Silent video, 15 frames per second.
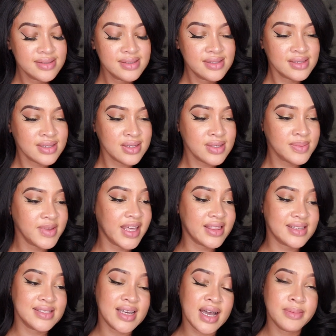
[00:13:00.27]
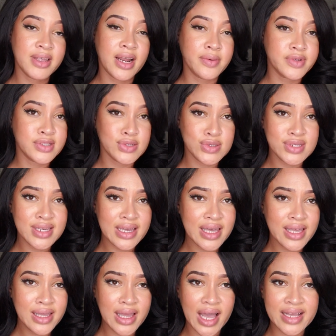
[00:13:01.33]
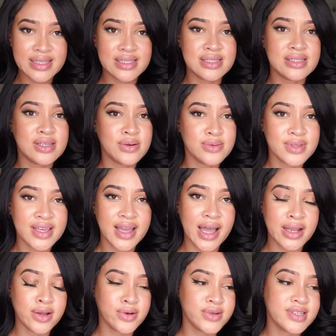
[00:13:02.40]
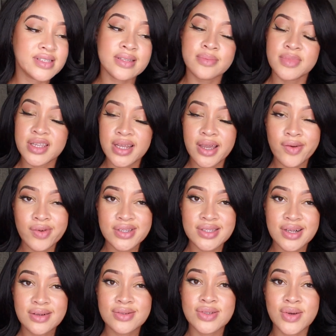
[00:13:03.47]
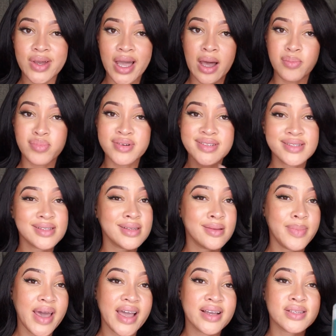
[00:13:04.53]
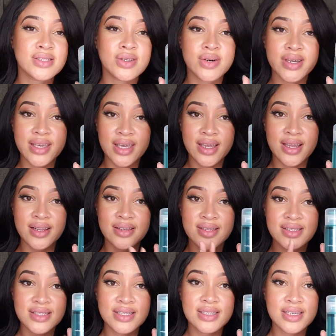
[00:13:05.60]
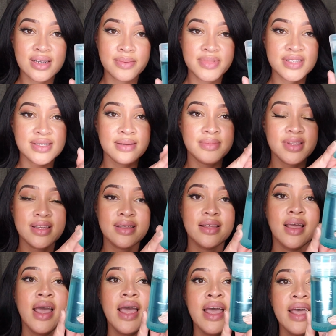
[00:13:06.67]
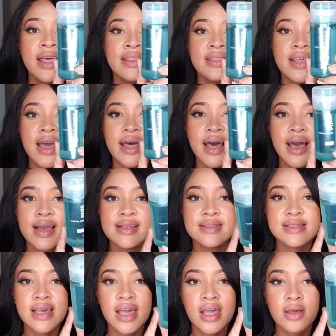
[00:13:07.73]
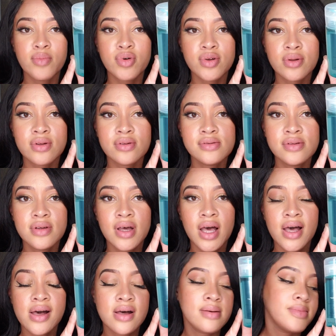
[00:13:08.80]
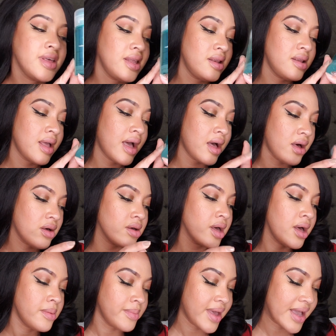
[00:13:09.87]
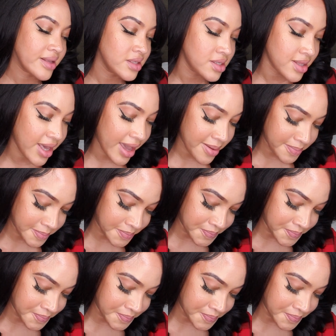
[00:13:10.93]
excuse me, at the time that I was using it, I don't think I noticed immediate results, so it got pushed to the back. So again, this is gonna be something that I table, and I'll come back to that.